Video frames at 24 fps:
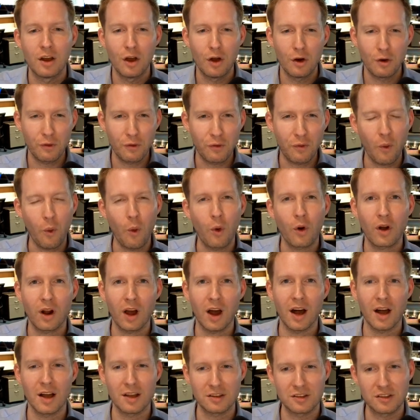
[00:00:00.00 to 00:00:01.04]
for
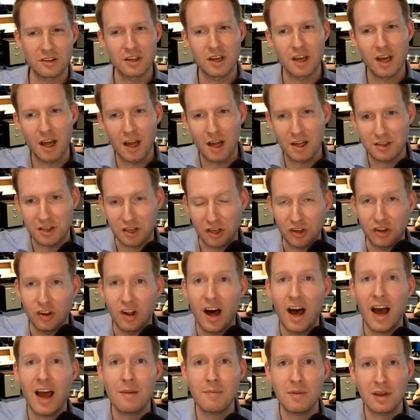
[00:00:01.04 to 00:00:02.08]
us to
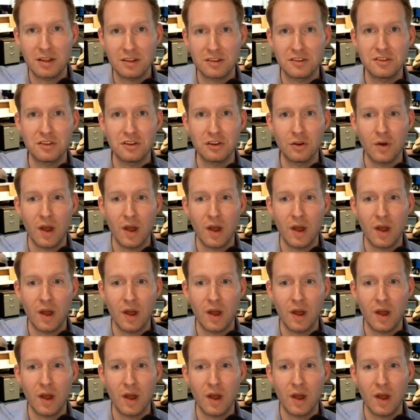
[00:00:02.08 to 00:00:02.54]
climb into